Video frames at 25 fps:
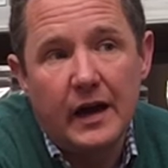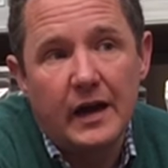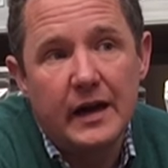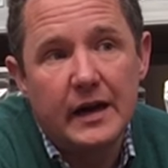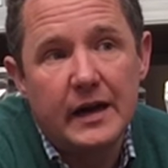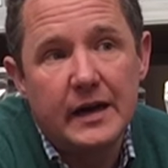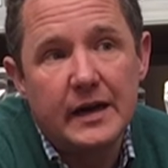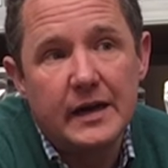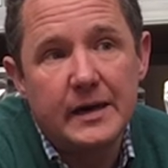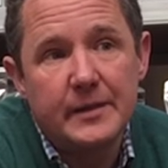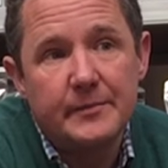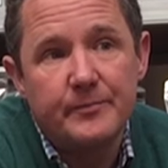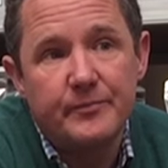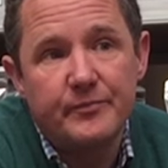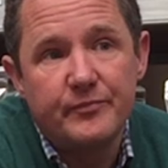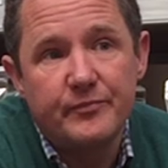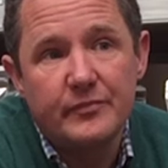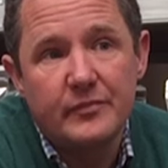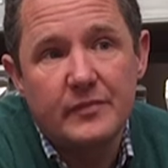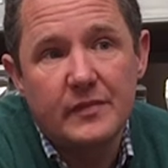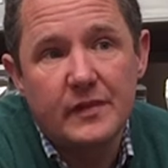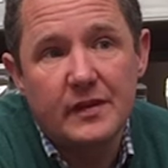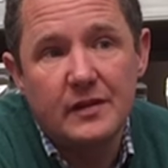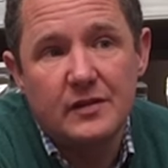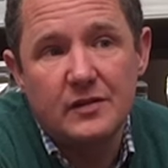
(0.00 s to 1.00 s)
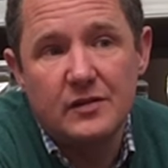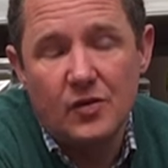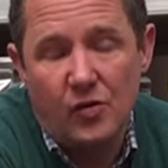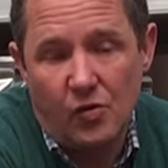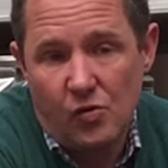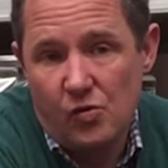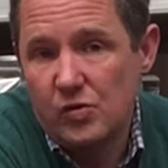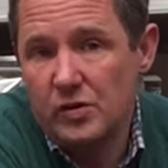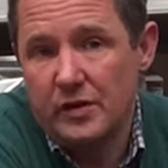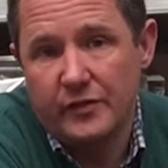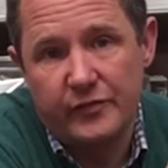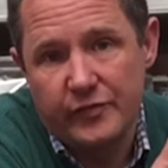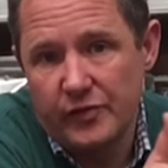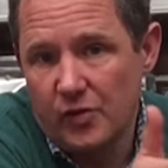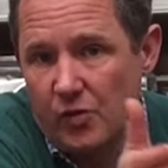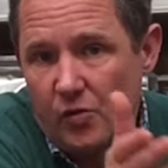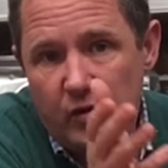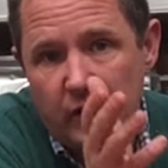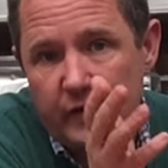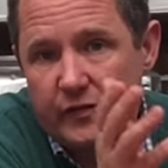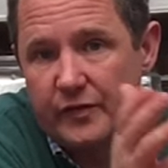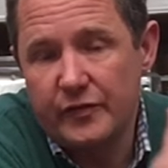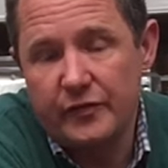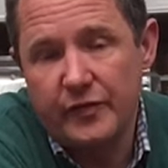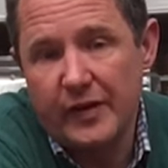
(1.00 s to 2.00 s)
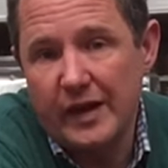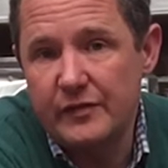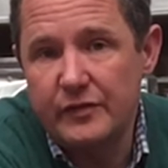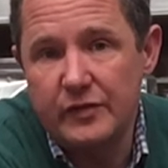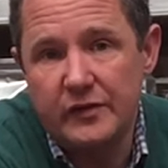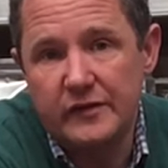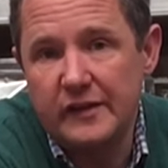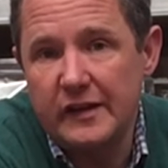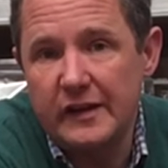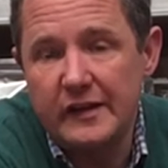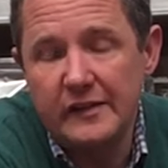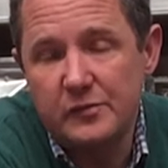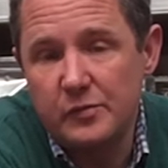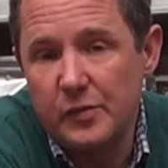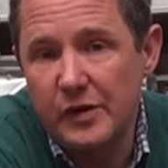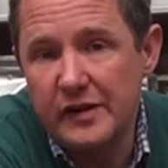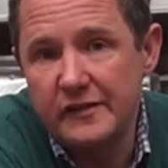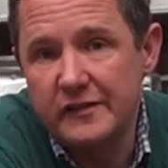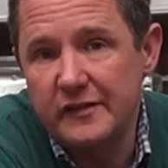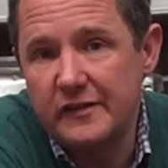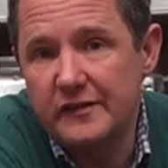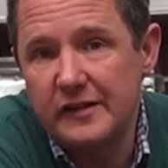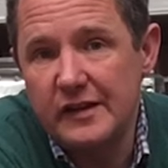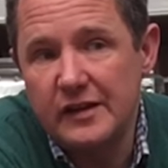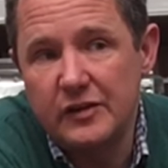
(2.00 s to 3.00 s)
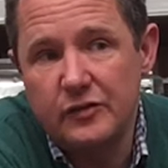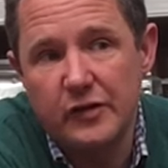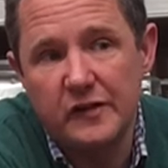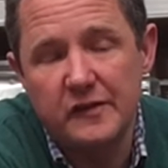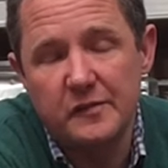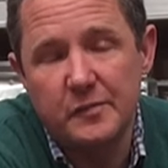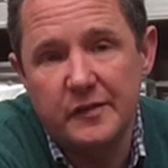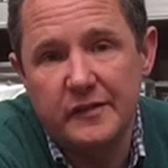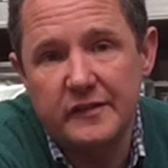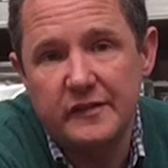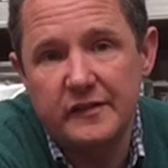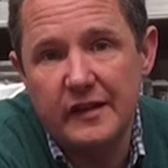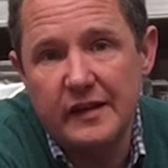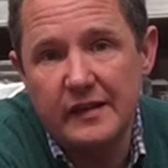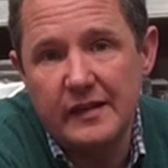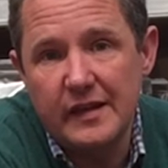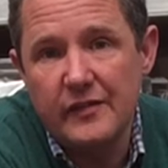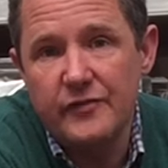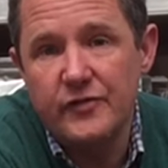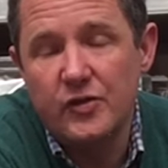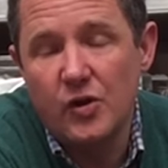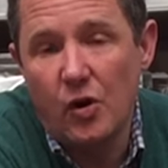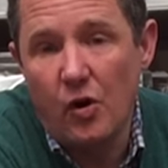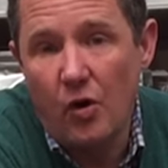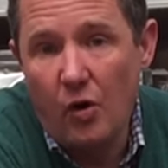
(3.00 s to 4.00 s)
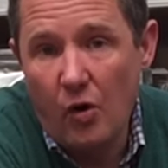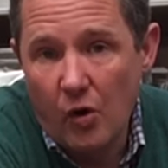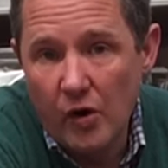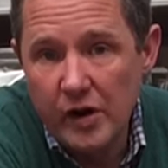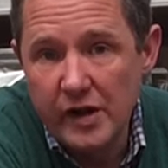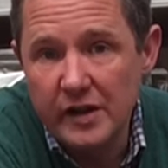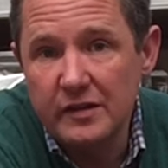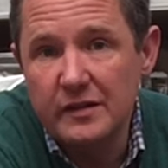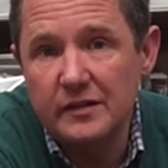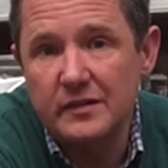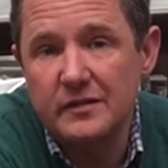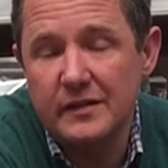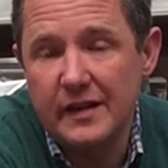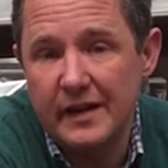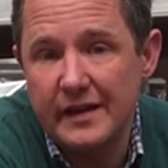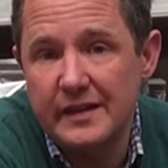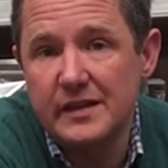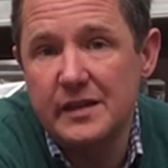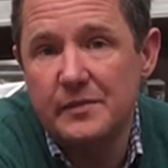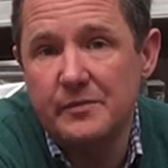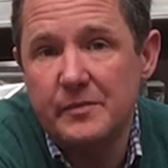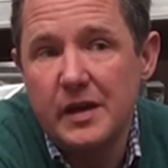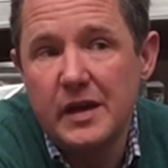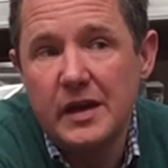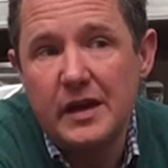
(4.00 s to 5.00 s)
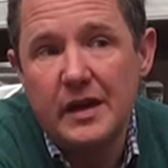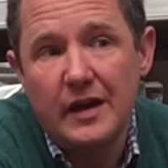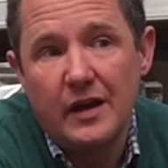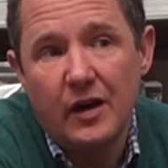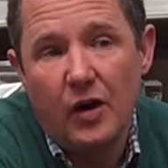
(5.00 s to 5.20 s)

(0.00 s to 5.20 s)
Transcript: um, all of, all of the flavoured teas, winter tea, Christmas tea, they've got oil in them.